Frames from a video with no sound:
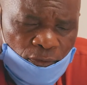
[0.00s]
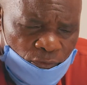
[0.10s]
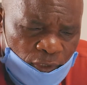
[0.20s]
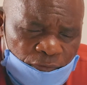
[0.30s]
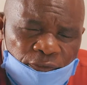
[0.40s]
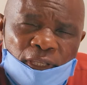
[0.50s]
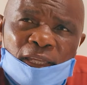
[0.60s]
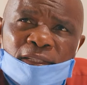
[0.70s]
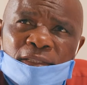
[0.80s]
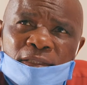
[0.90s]
We have
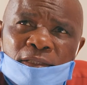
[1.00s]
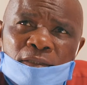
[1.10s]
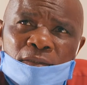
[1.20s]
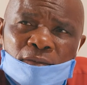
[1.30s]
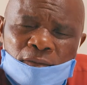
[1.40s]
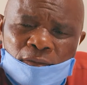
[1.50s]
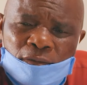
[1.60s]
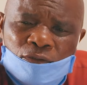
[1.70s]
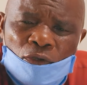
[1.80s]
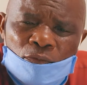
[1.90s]
had
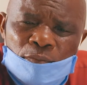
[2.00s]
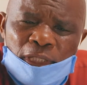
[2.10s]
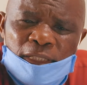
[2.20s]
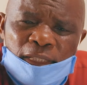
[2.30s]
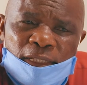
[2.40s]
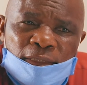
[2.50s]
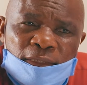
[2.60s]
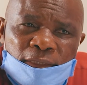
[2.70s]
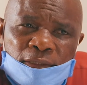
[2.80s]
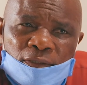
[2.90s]
so many
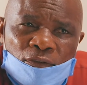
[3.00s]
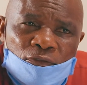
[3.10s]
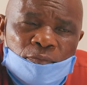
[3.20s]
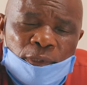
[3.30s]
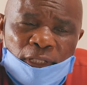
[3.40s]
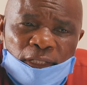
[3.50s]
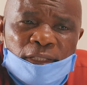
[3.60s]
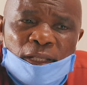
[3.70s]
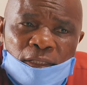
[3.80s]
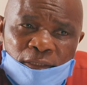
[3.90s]
years of perennial